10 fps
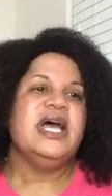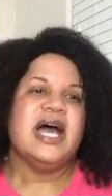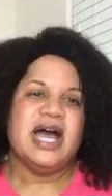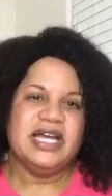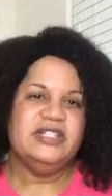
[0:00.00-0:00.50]

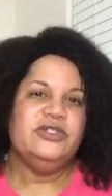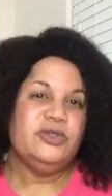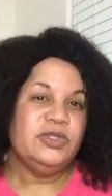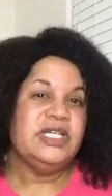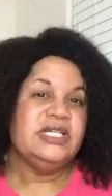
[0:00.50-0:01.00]
I
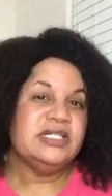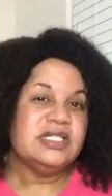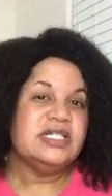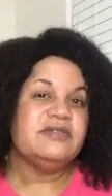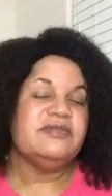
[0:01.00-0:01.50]
do tend to
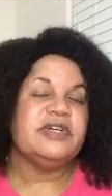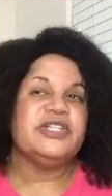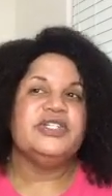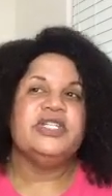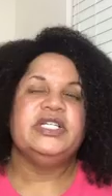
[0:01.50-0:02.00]
get
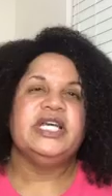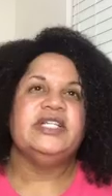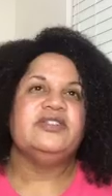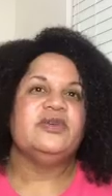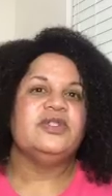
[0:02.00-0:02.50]
friction, and
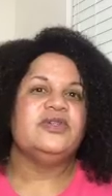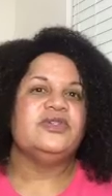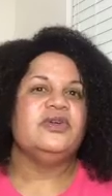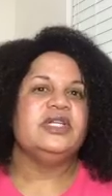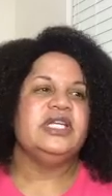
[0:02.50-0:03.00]
so there's
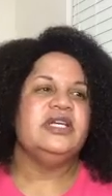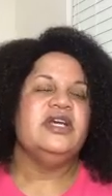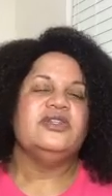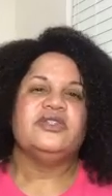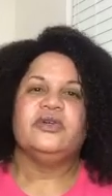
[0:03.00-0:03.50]
only
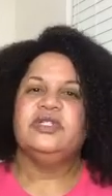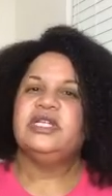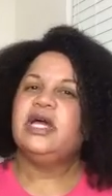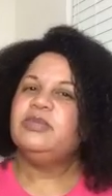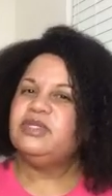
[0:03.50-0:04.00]
certain
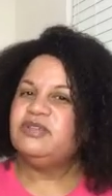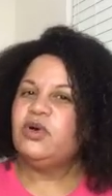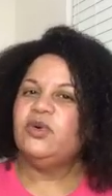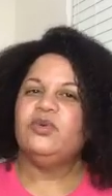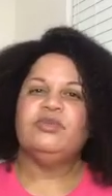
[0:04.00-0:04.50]
types of
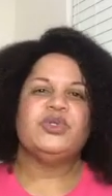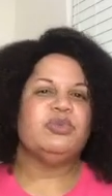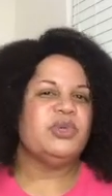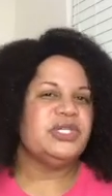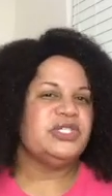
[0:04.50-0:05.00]
combs or
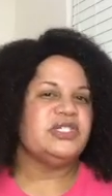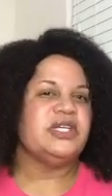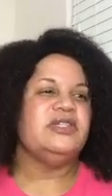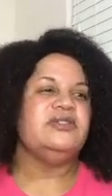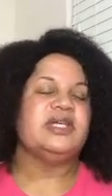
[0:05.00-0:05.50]
brushes I
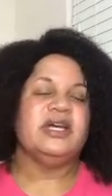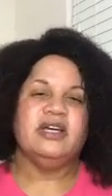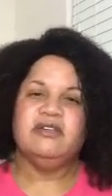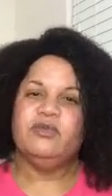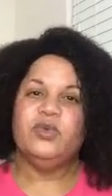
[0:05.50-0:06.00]
use. I
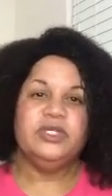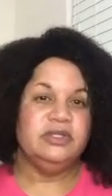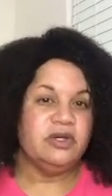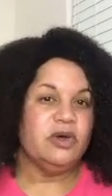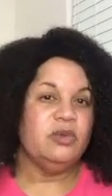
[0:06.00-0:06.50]
have
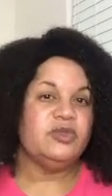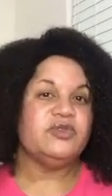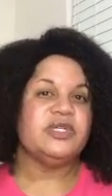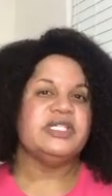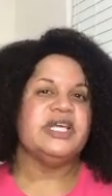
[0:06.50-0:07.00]
wooden combs,
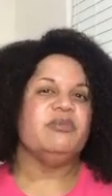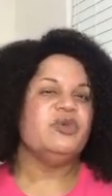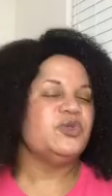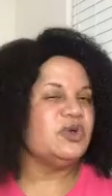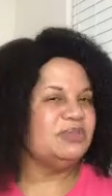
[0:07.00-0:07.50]
for example,
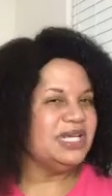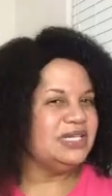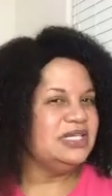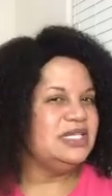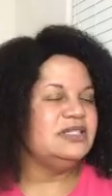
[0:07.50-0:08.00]
so I'm not
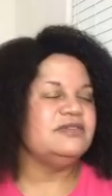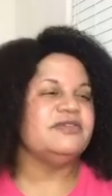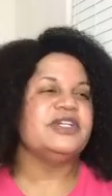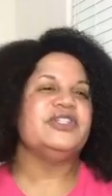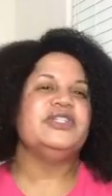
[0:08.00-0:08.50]
getting the
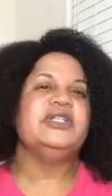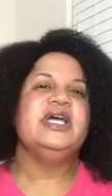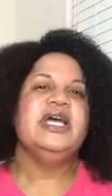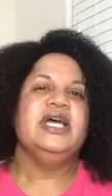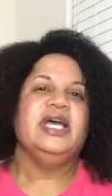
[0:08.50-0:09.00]
friction.
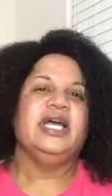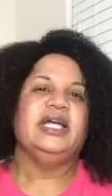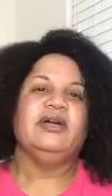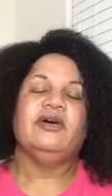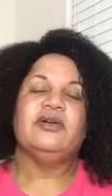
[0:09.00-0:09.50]
And
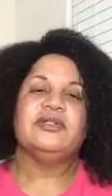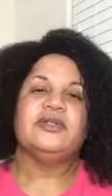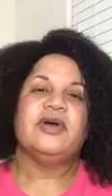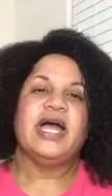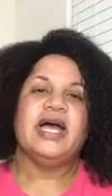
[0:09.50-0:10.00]
I also
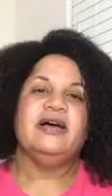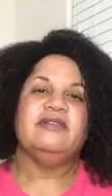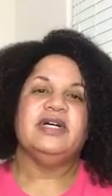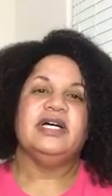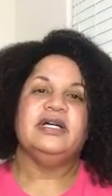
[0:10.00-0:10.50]
have
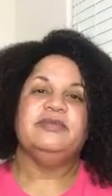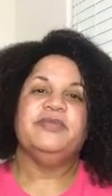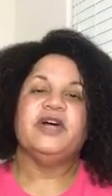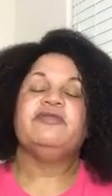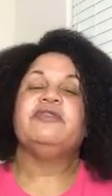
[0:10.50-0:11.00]

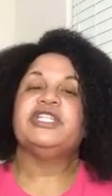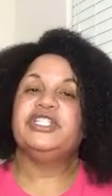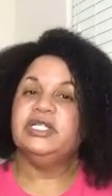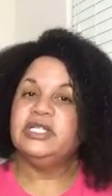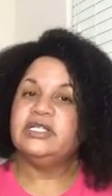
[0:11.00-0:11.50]
a
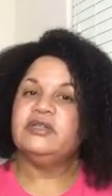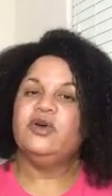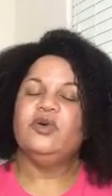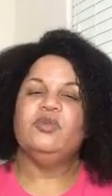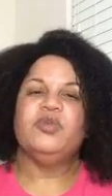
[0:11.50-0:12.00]
frictionless
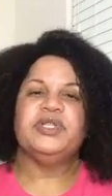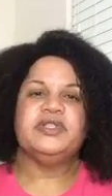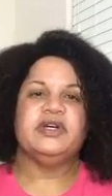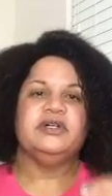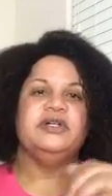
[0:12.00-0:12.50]
comb with
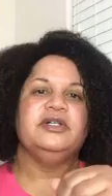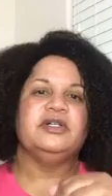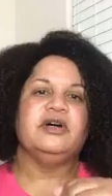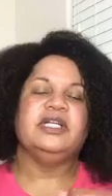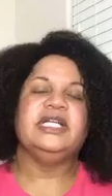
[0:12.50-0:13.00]
a hook
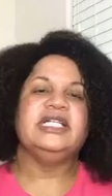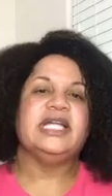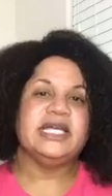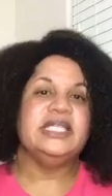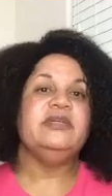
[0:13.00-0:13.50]
on it that
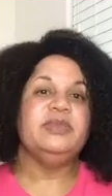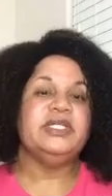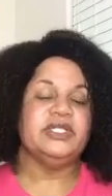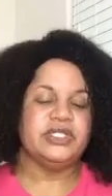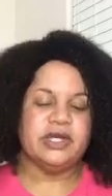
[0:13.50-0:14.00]
I keep in
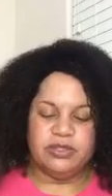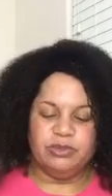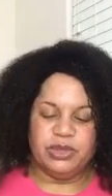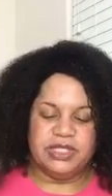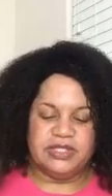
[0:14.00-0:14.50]
the shower for
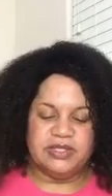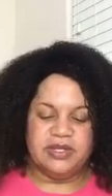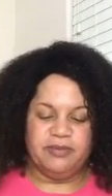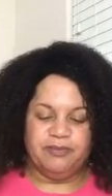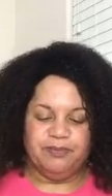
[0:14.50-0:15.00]

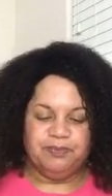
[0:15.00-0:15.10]
simplicity.